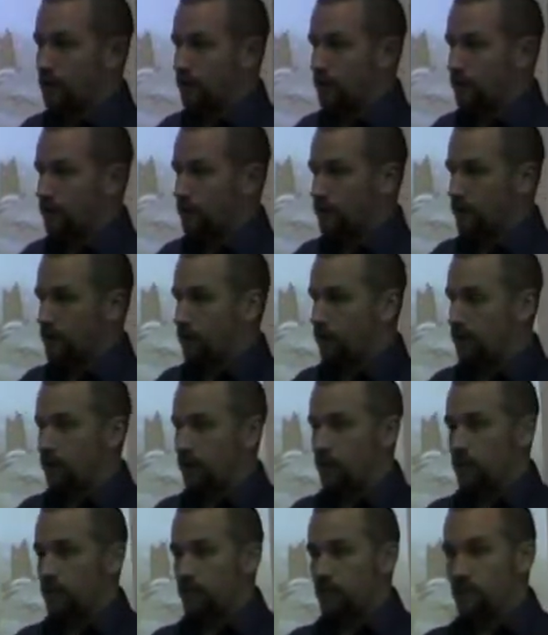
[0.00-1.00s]
You can
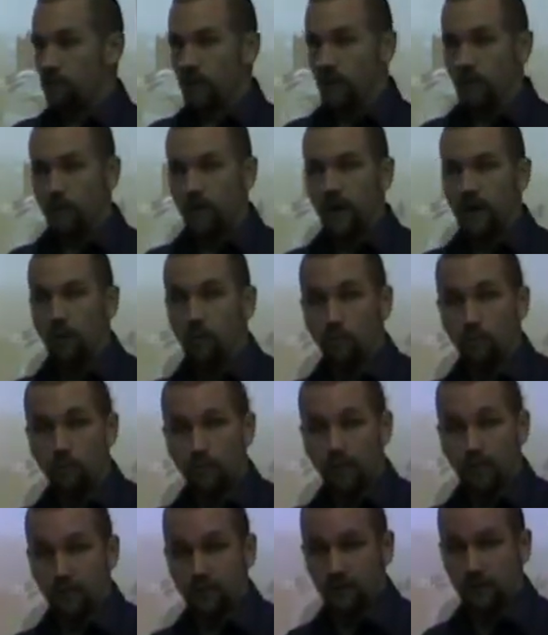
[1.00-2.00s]
upload your
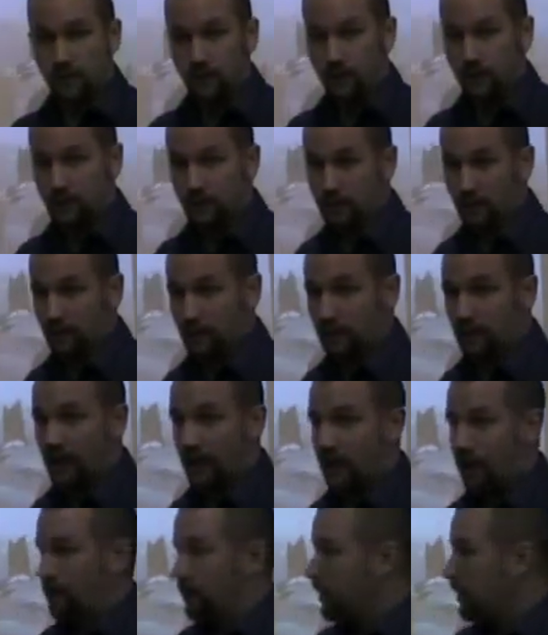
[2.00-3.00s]
PowerPoints and things like
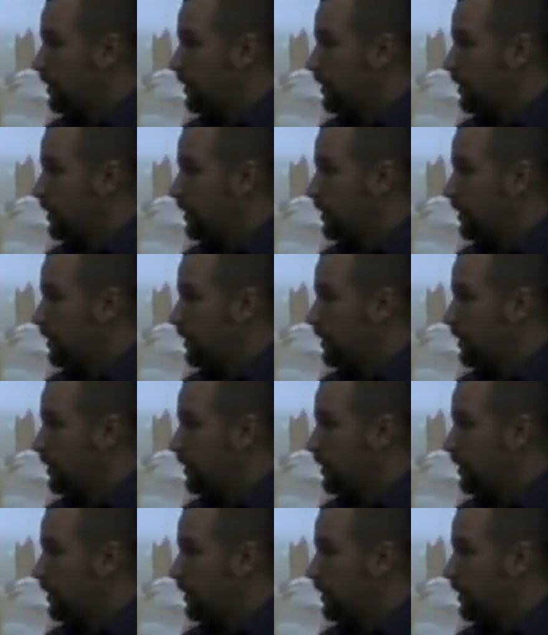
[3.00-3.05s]
that.